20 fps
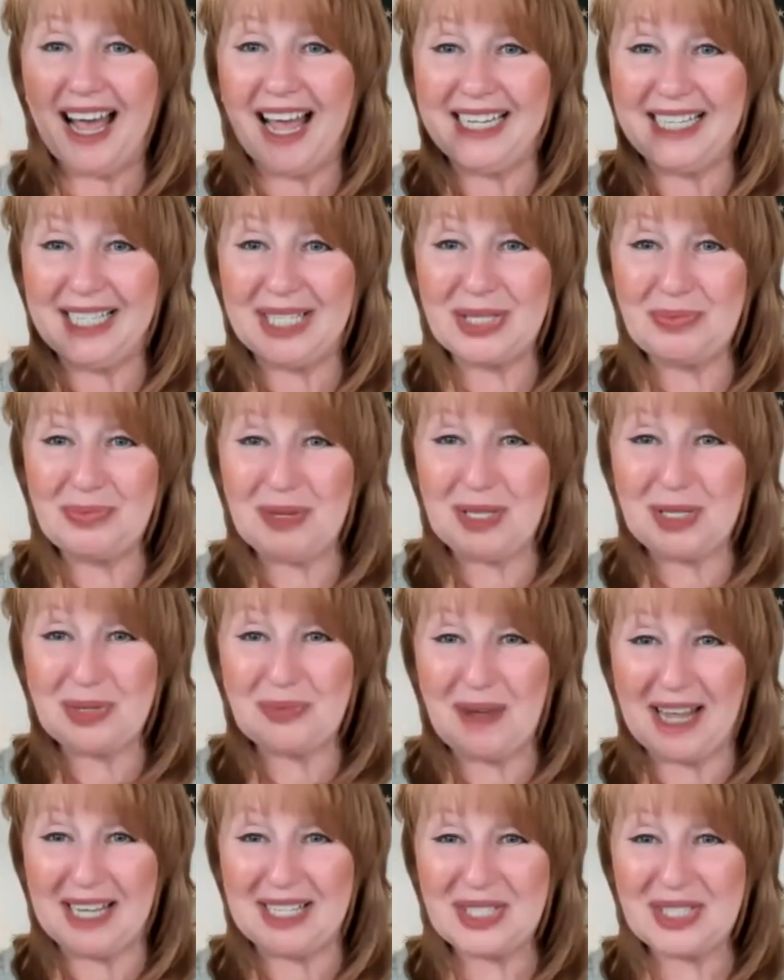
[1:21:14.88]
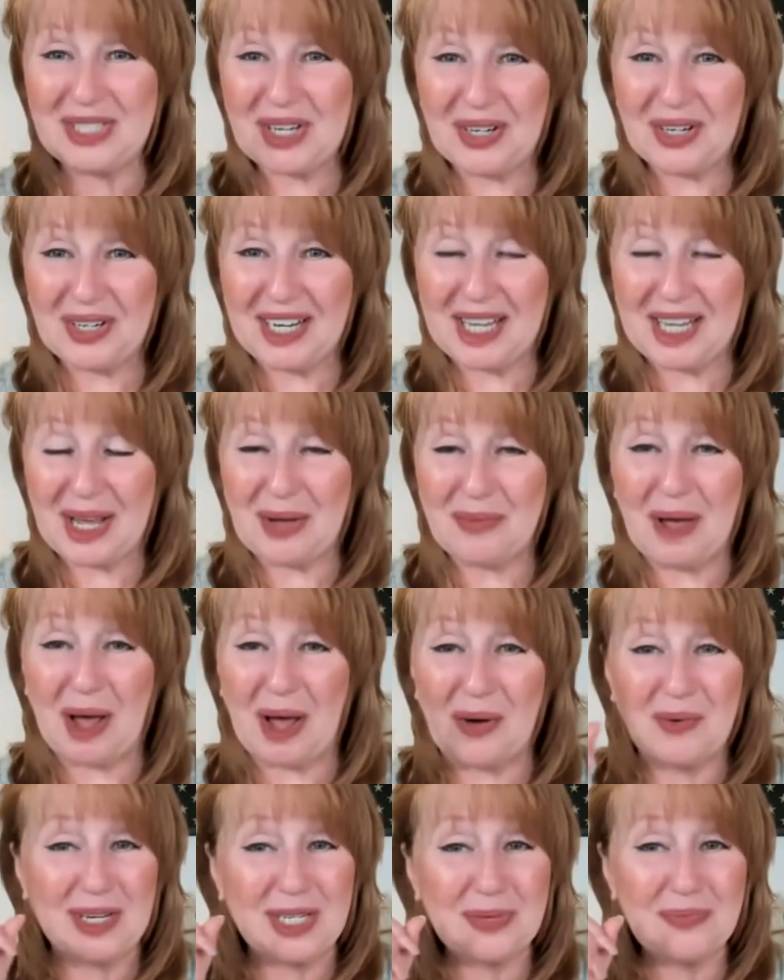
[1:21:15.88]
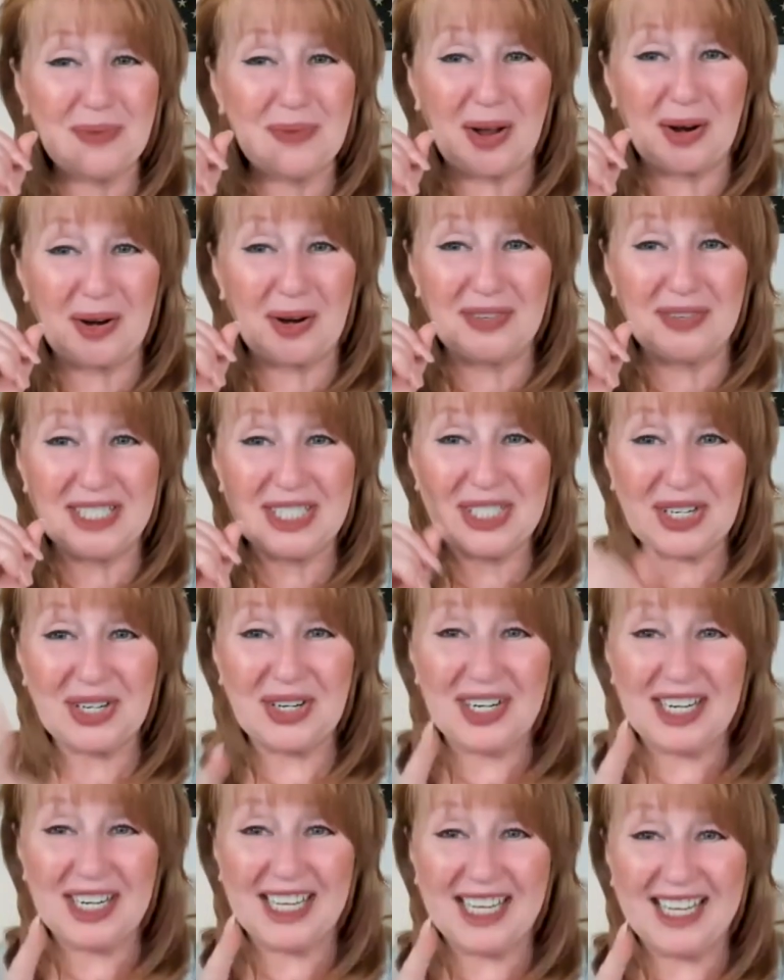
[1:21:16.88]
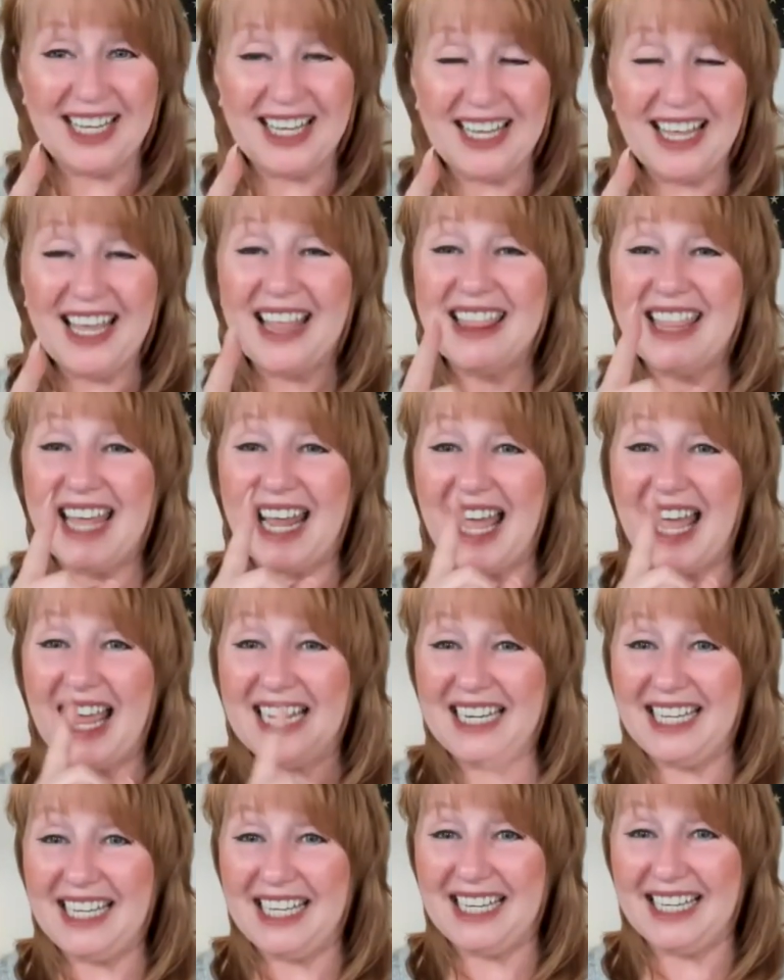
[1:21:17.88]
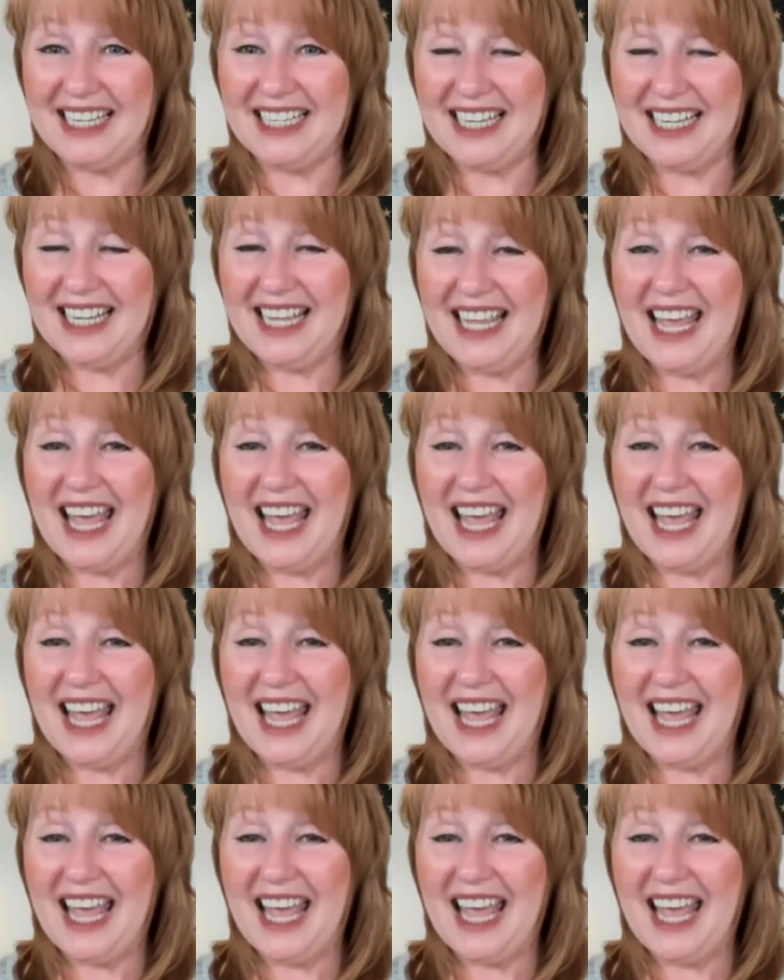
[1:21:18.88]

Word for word: I need to speak to my attorney about which power of attorney that I need.